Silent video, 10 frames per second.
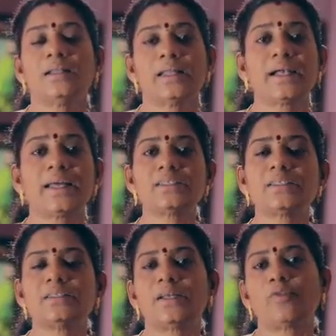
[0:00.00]
that
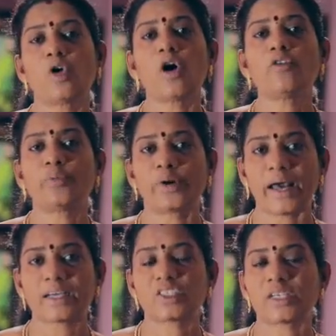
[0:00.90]
is the flow of
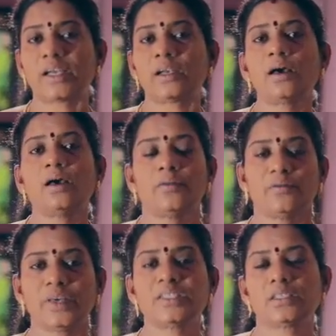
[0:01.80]
production
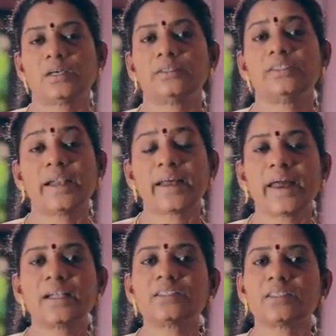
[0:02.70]
which
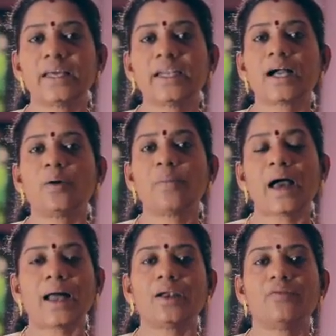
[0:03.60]
generates
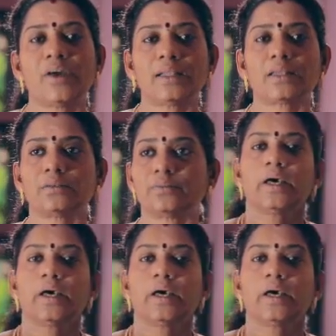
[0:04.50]
income and wealth.